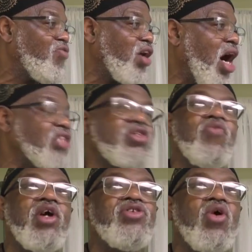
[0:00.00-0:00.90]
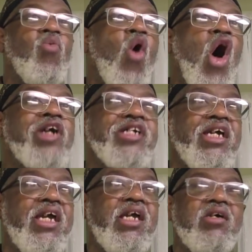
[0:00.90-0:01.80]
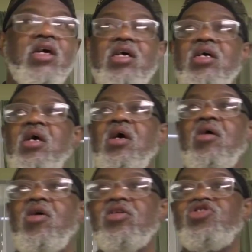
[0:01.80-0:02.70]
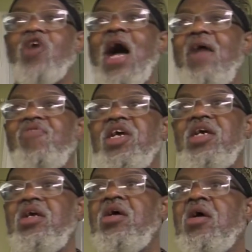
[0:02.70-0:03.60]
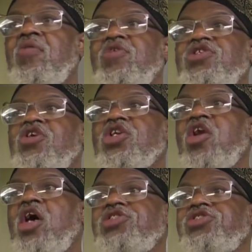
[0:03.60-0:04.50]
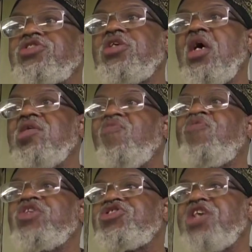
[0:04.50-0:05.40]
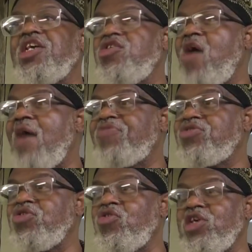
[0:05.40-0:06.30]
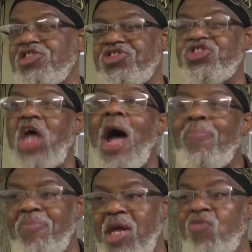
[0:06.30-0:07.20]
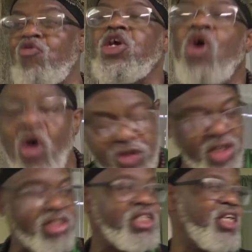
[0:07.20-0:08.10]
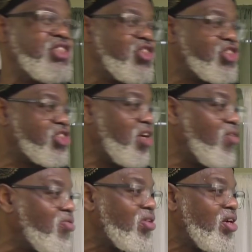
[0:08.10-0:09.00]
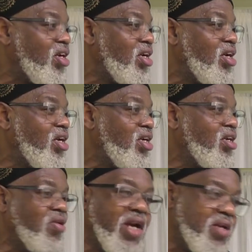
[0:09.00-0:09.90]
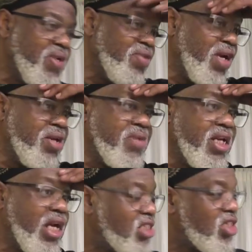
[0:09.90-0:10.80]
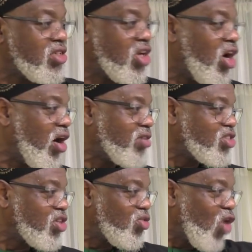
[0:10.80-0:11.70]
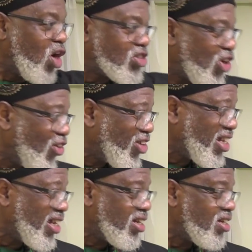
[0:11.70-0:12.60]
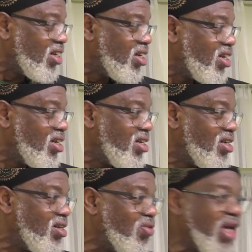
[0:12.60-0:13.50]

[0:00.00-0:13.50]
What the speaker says: regardless of whether you're walking or driving, when you're lost, the first thing you have to do is stop and reorientate yourself. Oh, wait a minute. I took a wrong turn here. Oh,